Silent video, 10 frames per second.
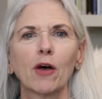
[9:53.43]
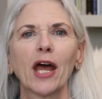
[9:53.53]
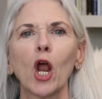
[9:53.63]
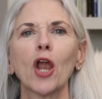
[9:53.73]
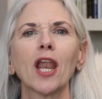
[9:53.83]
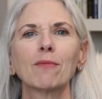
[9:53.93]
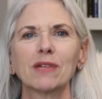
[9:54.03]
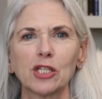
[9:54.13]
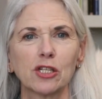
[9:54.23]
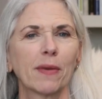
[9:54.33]
about online
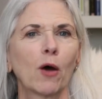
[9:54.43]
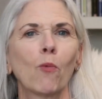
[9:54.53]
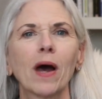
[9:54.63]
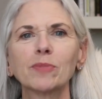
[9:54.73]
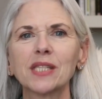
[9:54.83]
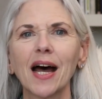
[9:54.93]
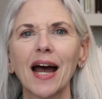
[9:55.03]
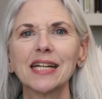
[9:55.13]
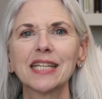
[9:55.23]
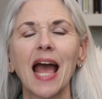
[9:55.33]
business, about
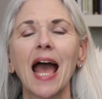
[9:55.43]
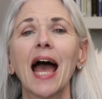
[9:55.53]
websites,